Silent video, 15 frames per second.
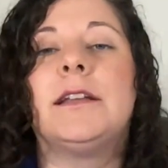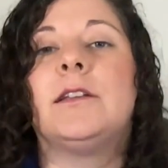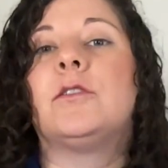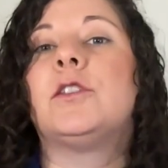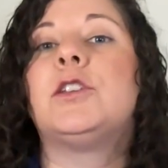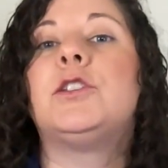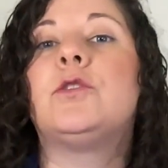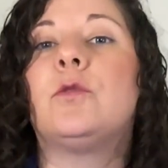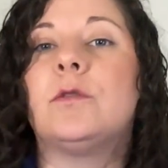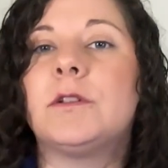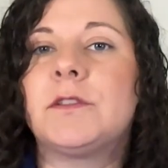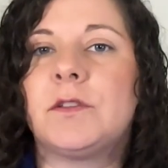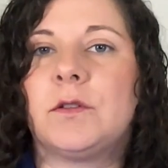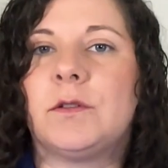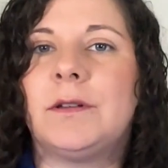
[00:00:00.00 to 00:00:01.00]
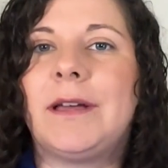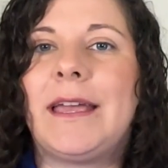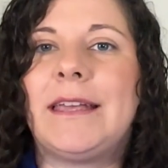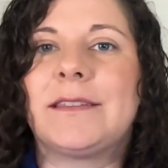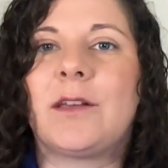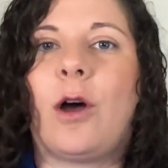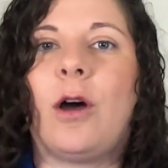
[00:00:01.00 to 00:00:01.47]
Now, the dorsal
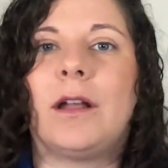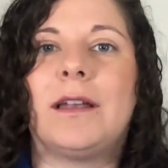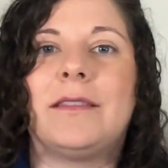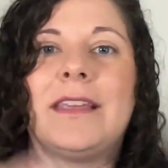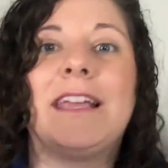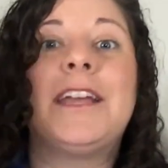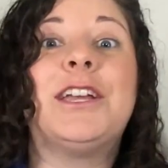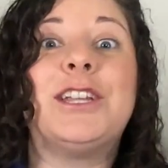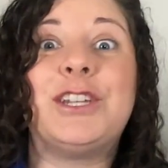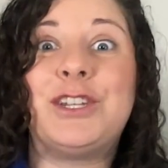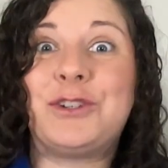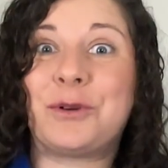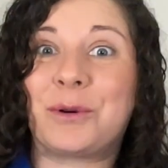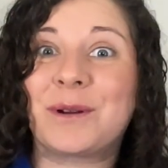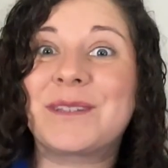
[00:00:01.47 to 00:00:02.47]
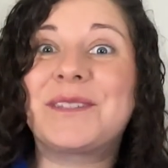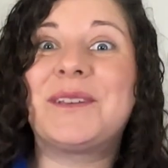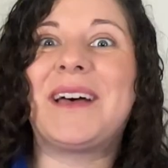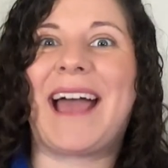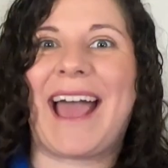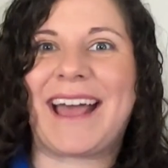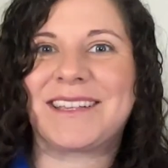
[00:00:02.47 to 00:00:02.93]
is on the
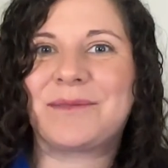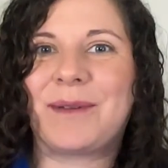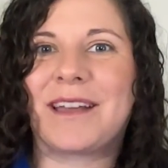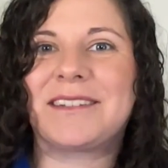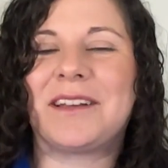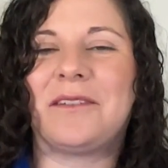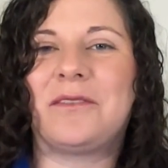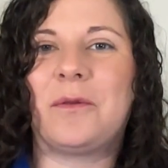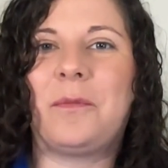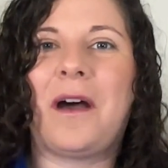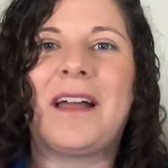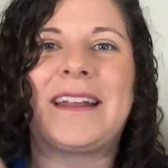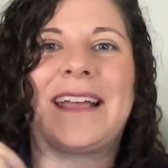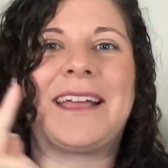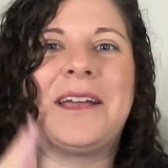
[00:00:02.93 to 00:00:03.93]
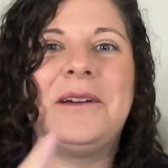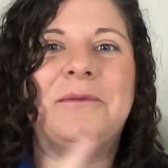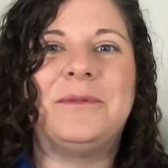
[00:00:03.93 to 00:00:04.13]
dorsal aspect of the body,